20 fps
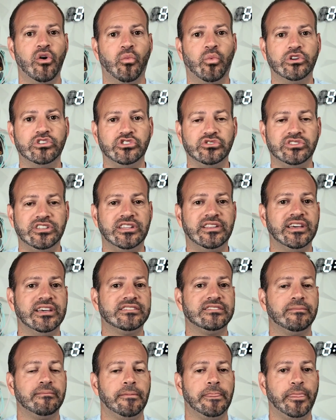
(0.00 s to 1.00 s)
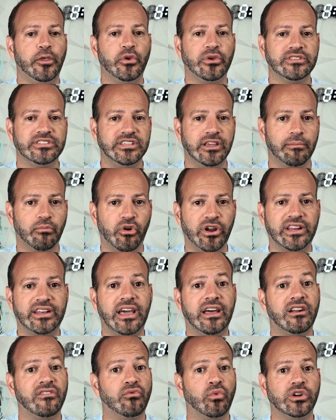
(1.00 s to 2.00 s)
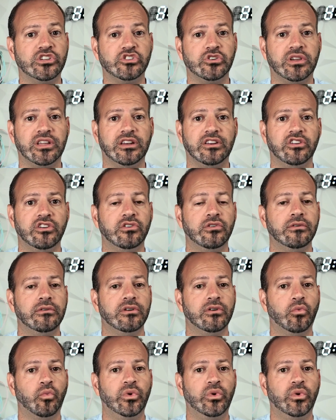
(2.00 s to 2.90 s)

Once you see this, you can see a breakdown of what you can do.